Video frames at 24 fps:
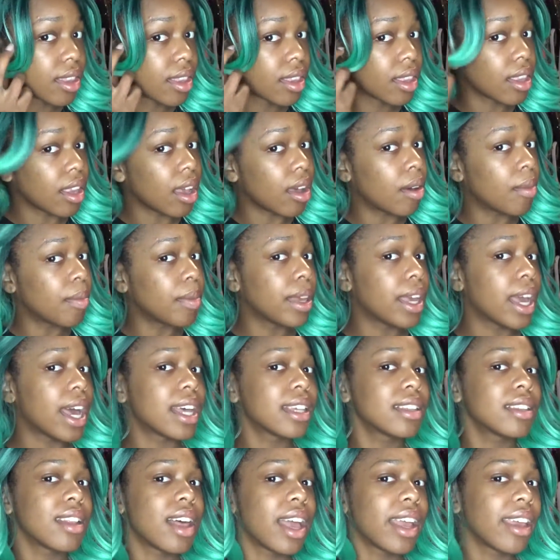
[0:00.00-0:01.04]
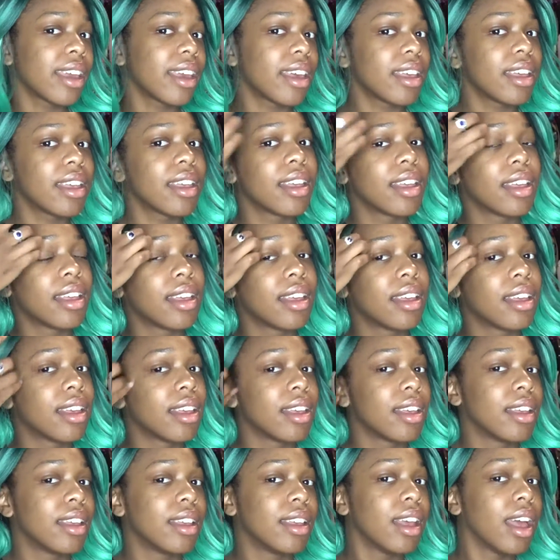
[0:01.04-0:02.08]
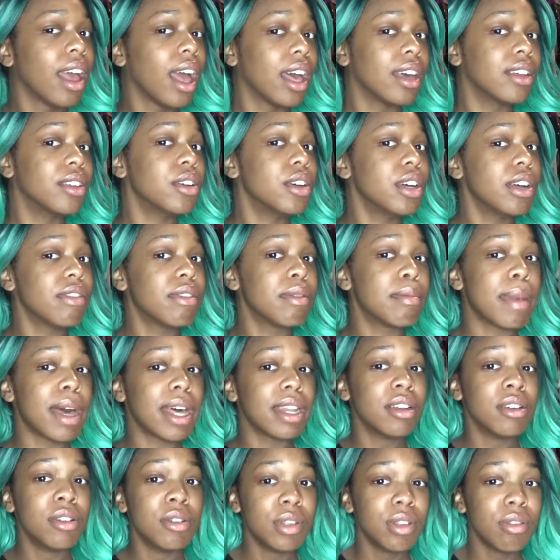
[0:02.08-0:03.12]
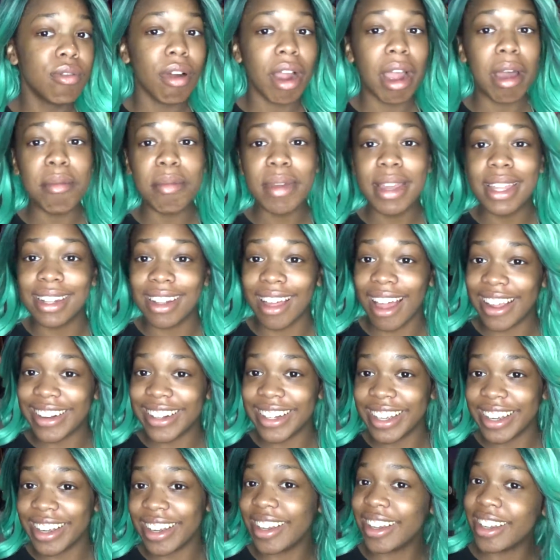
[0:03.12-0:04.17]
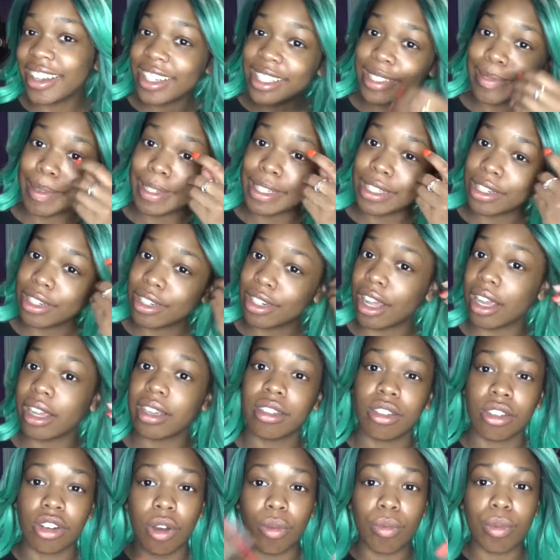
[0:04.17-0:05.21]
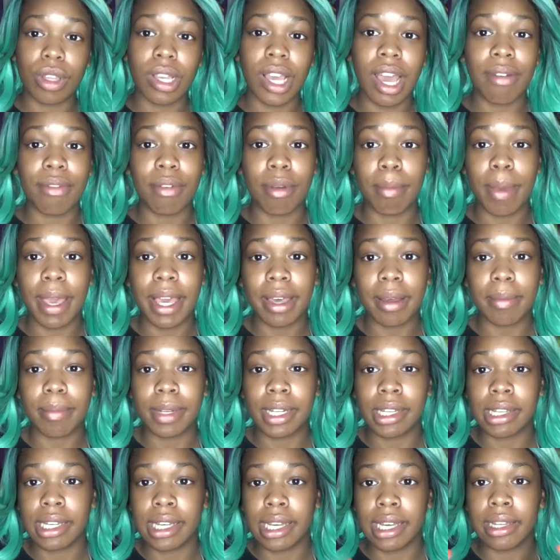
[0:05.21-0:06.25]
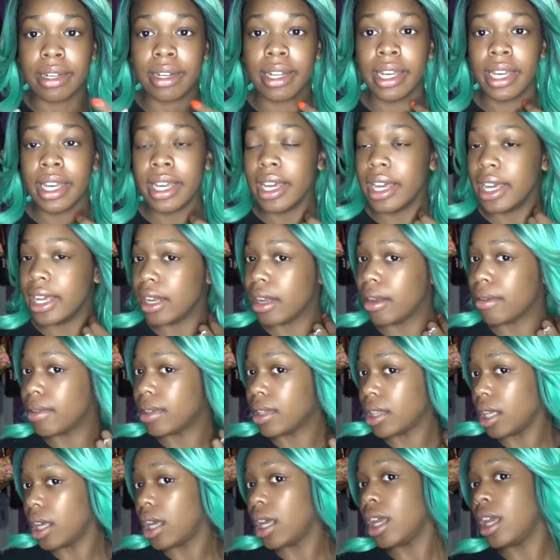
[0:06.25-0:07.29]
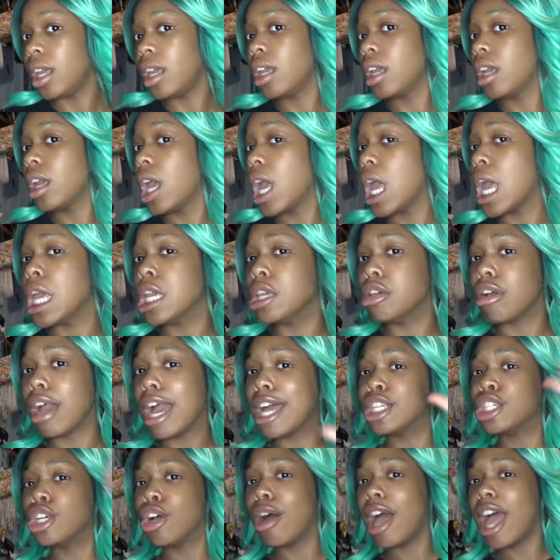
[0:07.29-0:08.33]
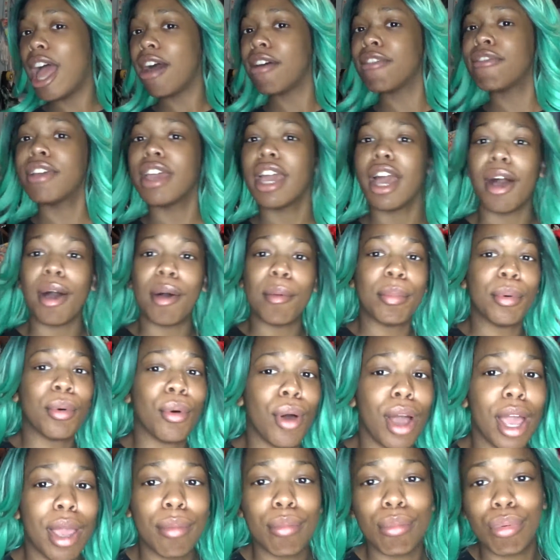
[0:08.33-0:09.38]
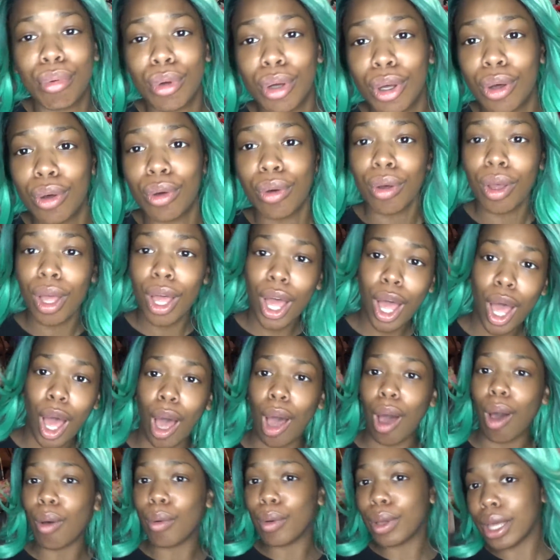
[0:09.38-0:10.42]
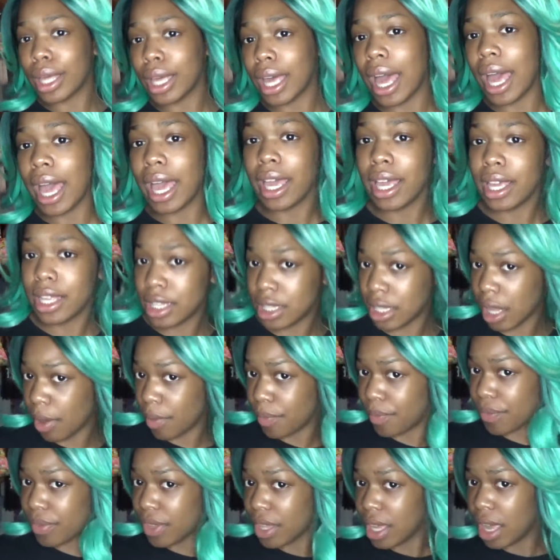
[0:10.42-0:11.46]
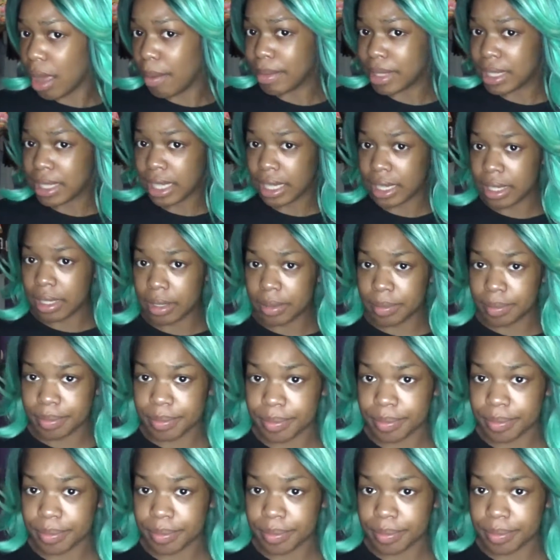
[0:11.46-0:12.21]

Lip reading: I hope you guys like it. I know everybody who's around me liked it, especially like, you know, when you have your makeup done and everything and you got your outfit on point, boo. Okay, so I'm gonna stand up.